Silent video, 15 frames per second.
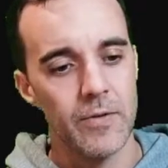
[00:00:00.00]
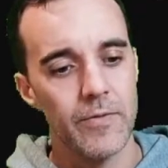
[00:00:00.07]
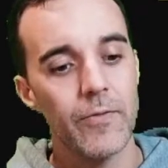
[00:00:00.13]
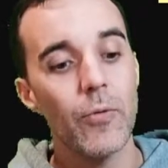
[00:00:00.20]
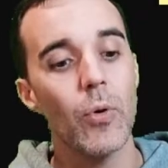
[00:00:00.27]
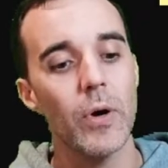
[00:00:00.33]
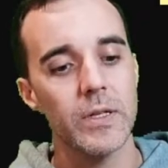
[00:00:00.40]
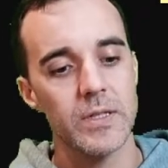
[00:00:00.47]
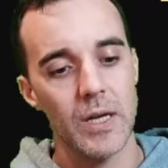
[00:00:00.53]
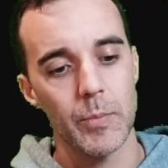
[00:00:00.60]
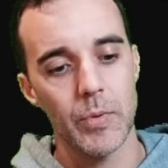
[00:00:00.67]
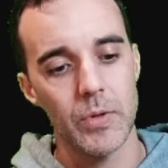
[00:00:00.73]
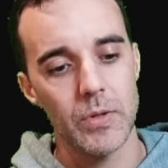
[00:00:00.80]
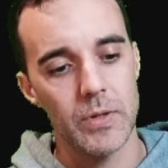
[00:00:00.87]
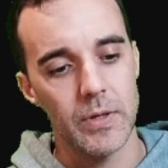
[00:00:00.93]
for
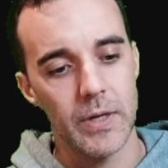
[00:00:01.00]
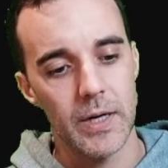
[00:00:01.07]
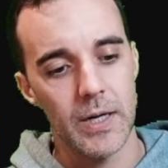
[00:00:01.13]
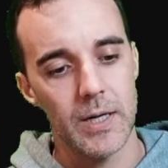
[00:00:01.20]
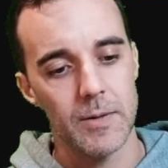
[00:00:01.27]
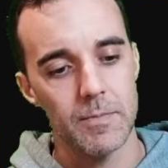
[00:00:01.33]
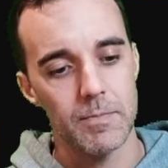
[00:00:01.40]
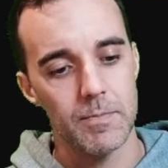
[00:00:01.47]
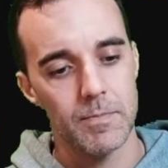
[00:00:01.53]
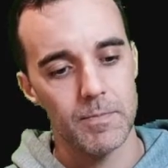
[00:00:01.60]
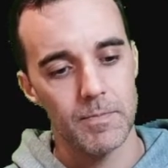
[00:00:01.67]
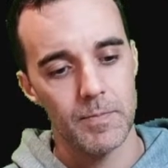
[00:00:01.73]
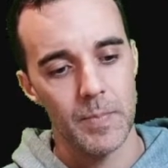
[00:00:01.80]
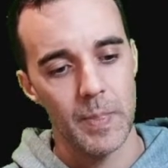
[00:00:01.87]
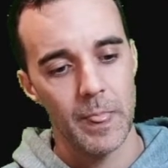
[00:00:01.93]
example,
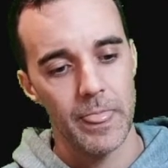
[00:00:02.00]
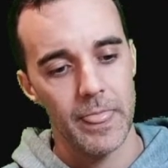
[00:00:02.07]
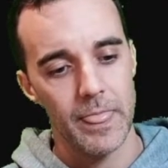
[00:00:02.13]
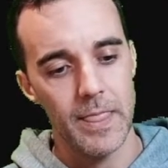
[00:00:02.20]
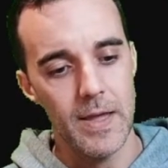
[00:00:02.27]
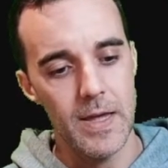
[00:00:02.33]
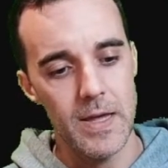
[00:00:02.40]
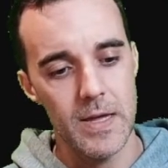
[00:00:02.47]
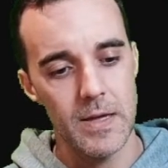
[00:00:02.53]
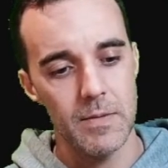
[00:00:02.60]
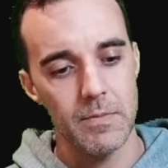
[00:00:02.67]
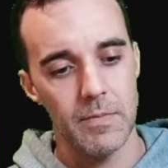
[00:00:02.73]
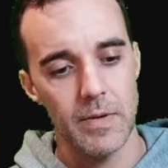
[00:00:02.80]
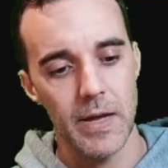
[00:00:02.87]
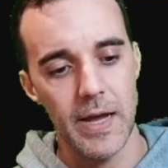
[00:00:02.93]
the
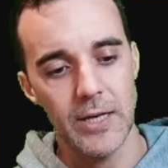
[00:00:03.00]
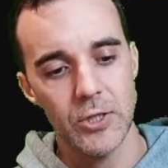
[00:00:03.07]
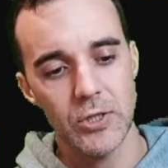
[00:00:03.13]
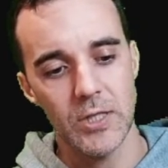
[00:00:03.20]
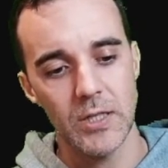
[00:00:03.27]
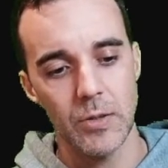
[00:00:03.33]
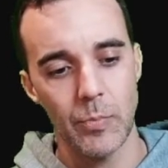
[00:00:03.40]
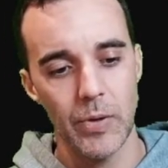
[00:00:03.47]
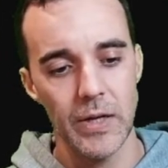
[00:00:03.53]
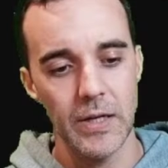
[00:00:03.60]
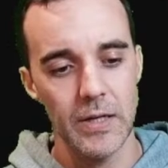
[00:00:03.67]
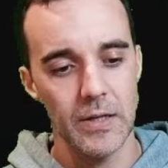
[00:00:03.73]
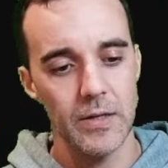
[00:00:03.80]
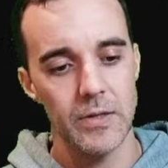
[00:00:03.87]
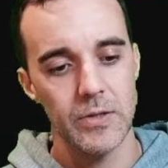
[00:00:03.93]

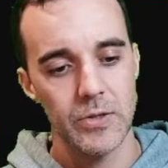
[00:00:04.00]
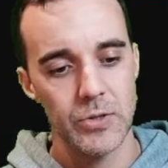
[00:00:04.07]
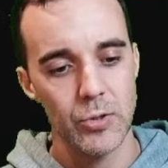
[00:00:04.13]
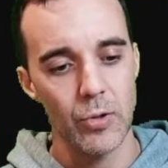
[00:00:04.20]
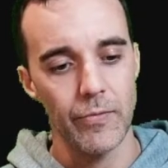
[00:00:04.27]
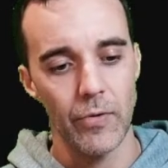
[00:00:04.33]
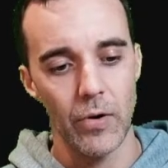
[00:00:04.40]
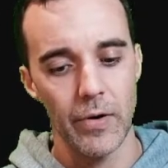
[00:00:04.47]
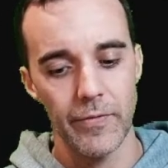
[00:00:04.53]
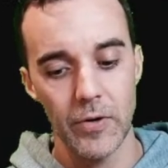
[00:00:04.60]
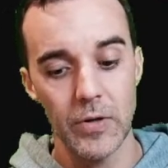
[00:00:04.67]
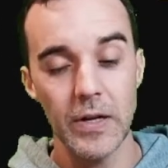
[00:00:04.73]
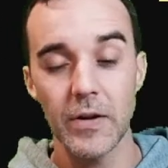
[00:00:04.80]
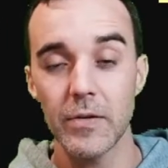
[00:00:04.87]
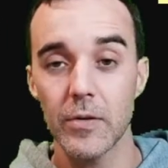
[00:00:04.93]
HTTP server. If you
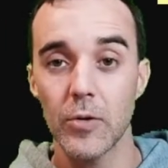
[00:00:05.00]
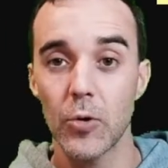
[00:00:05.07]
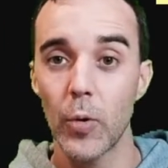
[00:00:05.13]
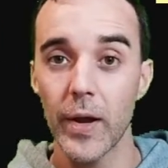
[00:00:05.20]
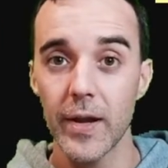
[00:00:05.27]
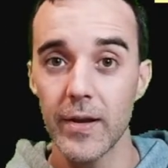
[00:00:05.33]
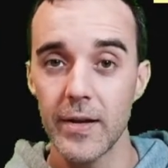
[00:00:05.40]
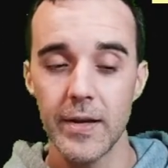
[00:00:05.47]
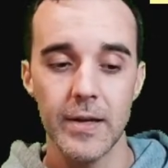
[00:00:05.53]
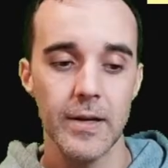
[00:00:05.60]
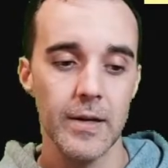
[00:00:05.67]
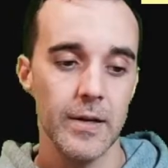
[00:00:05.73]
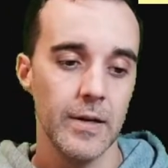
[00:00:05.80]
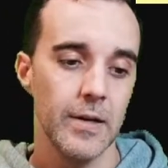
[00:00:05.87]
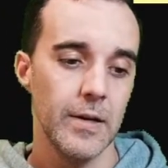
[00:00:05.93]
need a quick
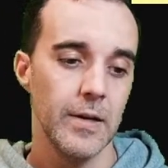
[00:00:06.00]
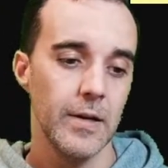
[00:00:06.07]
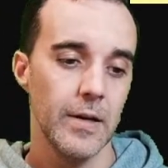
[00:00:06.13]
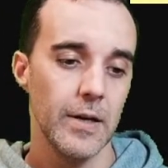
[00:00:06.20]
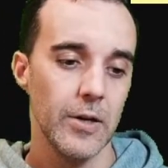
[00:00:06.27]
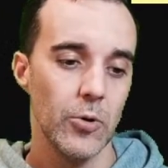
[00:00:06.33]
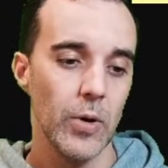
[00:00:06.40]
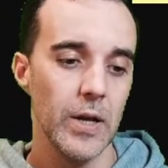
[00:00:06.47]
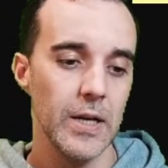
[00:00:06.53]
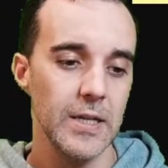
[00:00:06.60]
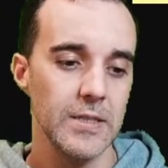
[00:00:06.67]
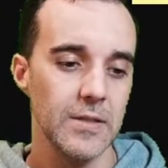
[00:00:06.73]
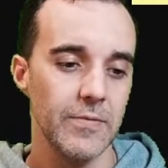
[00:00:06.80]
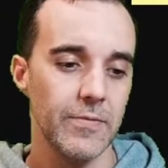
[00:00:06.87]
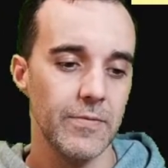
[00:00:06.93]
and
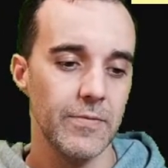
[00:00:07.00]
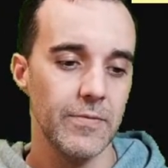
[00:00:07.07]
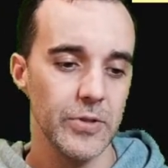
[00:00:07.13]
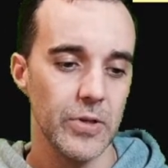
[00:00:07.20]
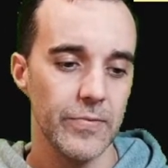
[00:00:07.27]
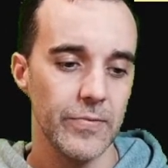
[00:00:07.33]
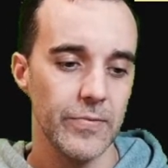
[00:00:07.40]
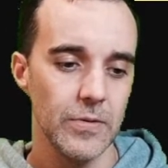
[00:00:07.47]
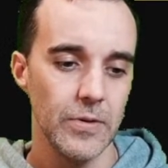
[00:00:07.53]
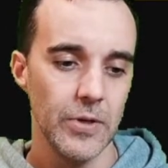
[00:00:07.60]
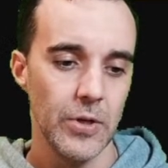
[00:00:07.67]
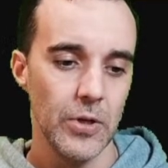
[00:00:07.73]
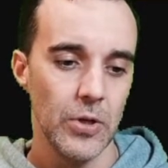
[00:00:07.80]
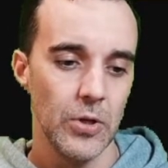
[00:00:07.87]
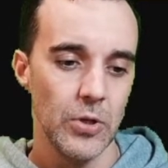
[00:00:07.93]
easy file server,
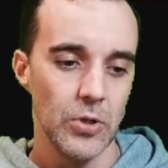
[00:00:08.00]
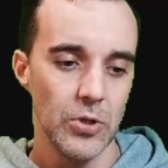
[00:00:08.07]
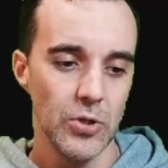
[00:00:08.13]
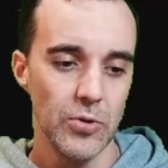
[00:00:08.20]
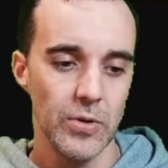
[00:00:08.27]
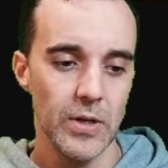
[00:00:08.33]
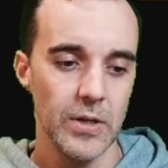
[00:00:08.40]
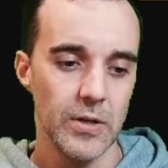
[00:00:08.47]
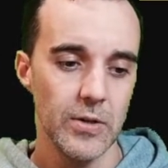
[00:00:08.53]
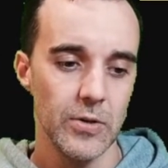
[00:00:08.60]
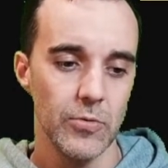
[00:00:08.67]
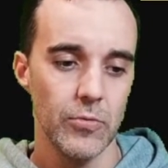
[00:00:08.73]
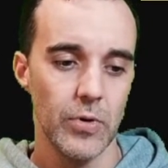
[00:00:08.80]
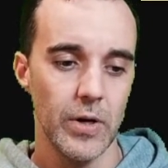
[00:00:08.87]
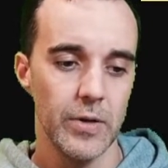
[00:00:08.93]
you can
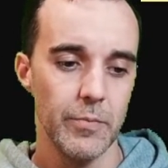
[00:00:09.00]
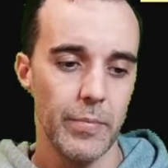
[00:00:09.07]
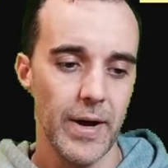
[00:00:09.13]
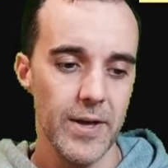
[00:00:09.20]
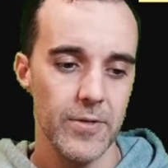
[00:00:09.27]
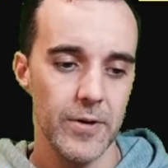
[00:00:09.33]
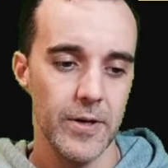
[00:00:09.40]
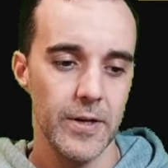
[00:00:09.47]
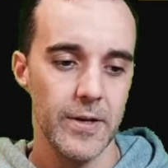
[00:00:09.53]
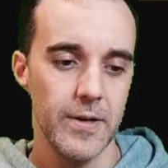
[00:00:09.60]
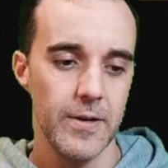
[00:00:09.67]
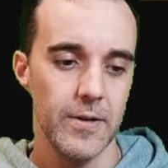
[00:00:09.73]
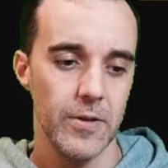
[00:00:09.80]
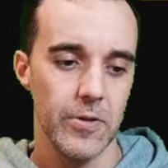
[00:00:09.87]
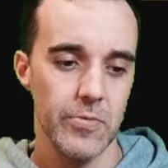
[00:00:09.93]
run Python
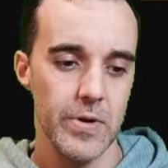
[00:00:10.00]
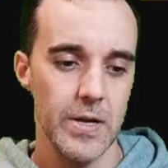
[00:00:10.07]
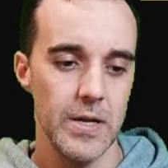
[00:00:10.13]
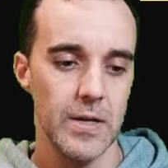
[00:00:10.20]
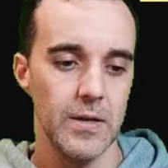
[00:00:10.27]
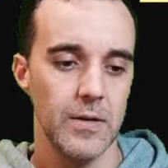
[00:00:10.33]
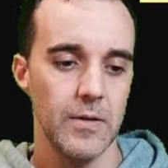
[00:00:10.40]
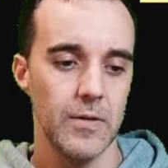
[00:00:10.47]
3,